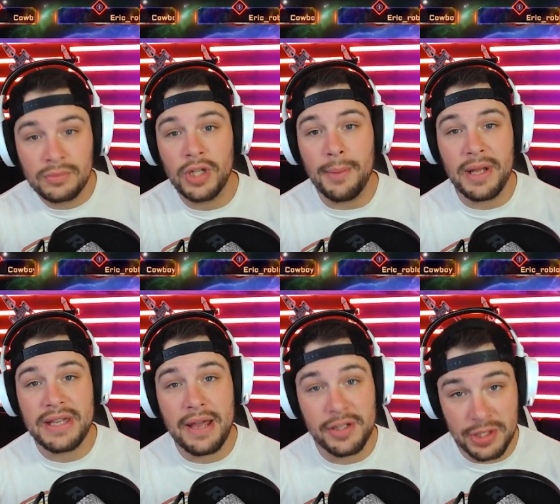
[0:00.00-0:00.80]
come on
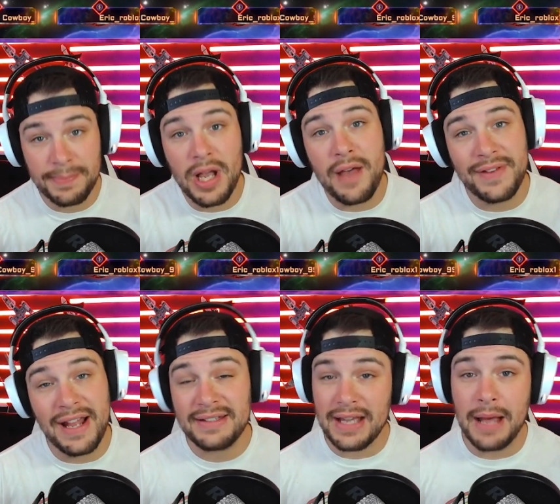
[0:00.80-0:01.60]
down to
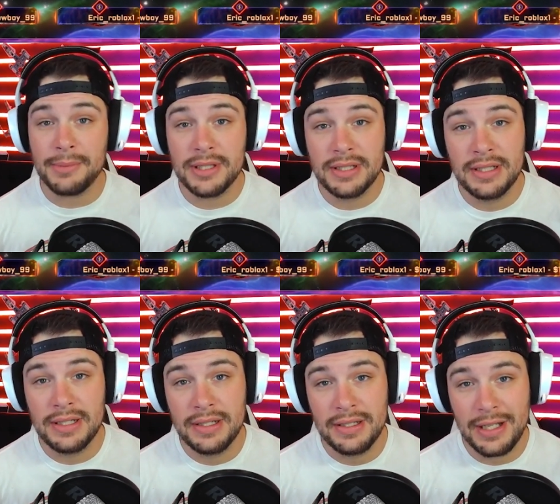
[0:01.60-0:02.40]
chipcoffee.com
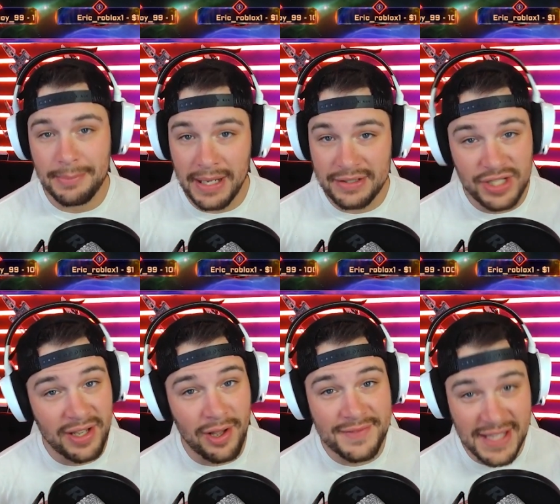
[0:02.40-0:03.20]
and buy
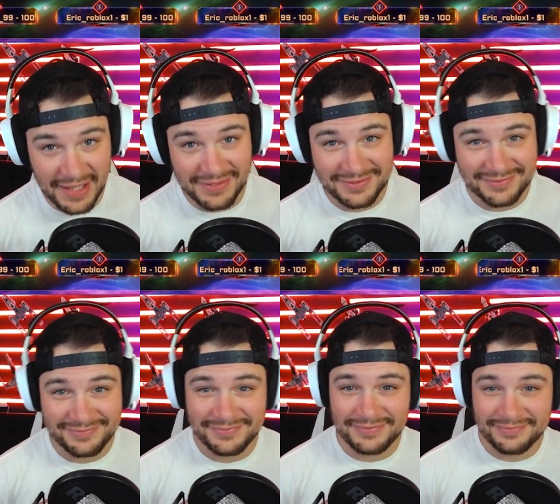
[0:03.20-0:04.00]
Chekhov's gun.
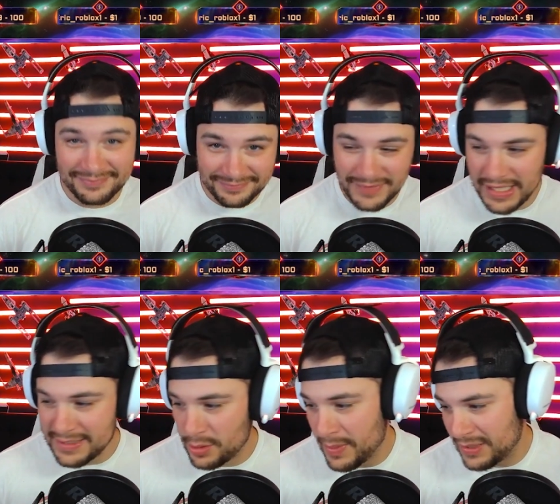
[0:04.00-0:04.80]
Thank you
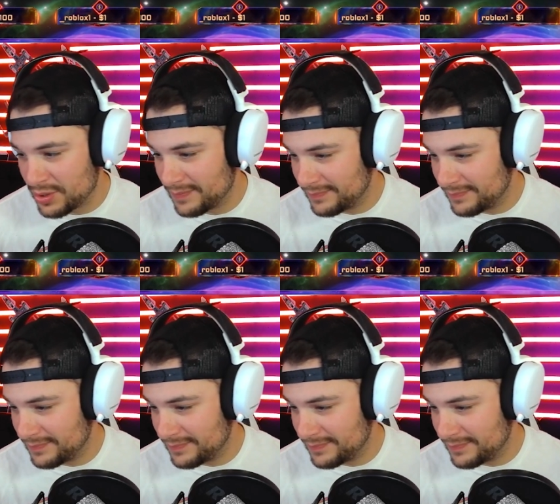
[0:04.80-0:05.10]
so much.